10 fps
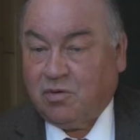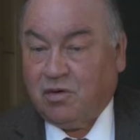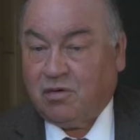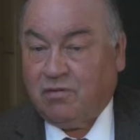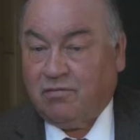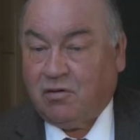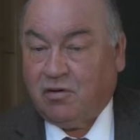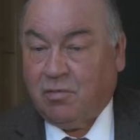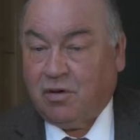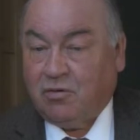where the federal
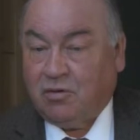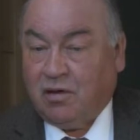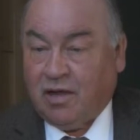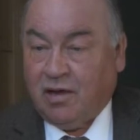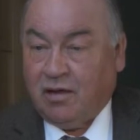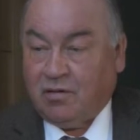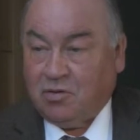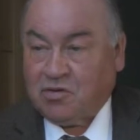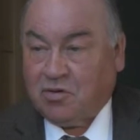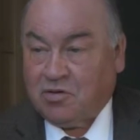government owned the land, the
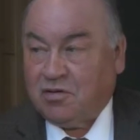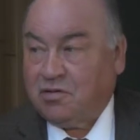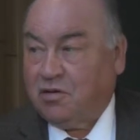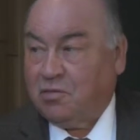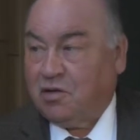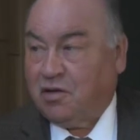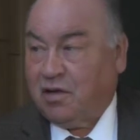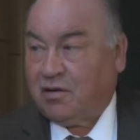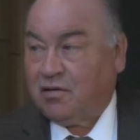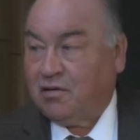resources, they would
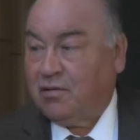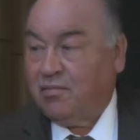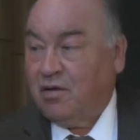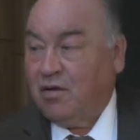collect the